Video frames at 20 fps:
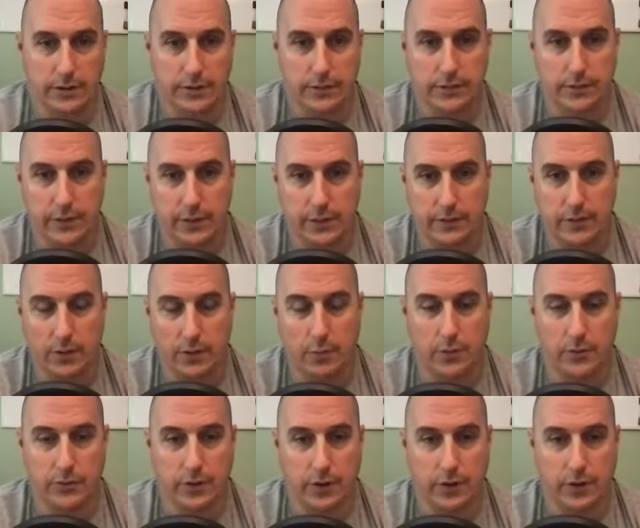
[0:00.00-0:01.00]
It's
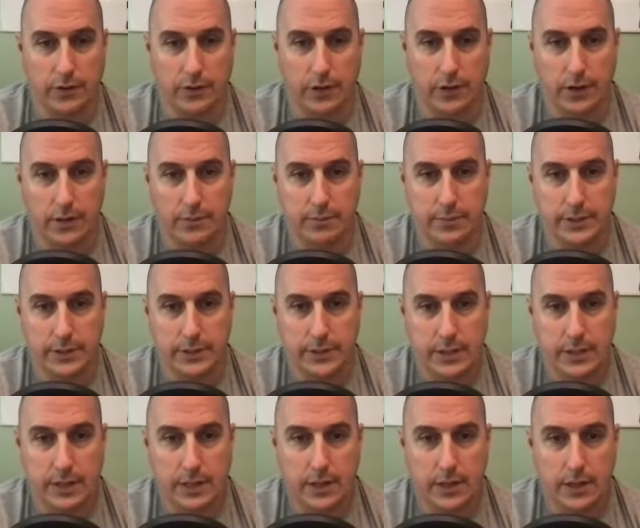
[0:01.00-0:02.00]
almost all gone, but
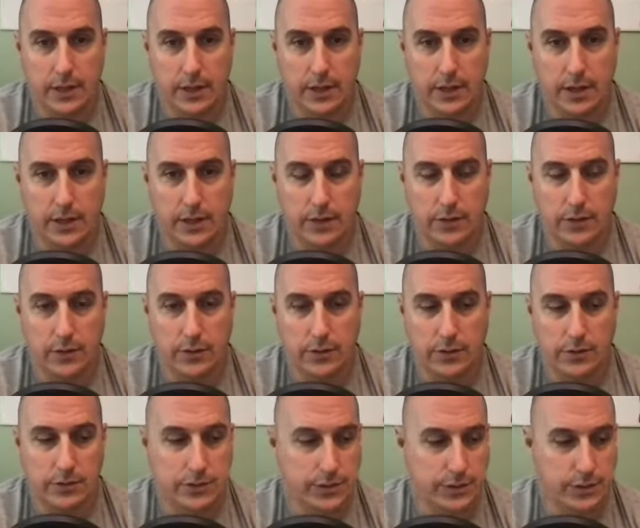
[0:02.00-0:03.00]

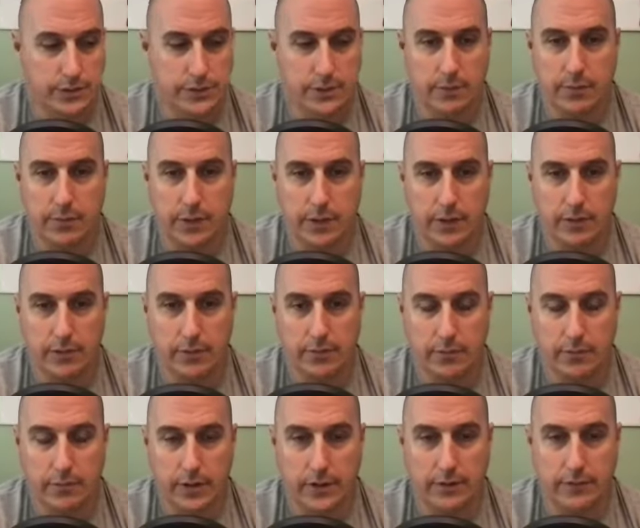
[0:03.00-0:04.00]
there's still something
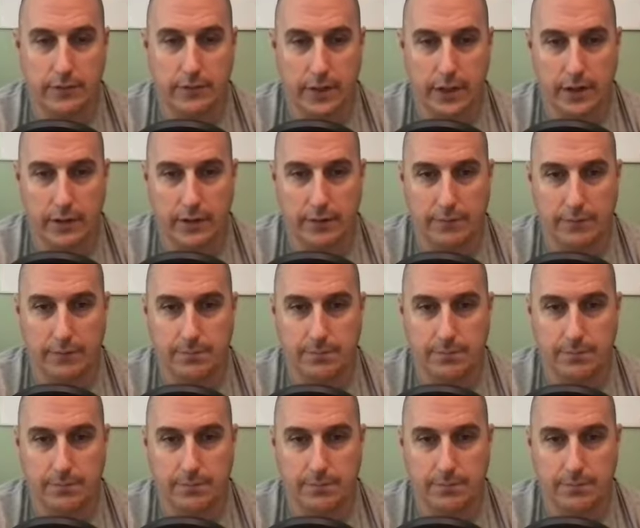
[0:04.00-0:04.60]
that is there.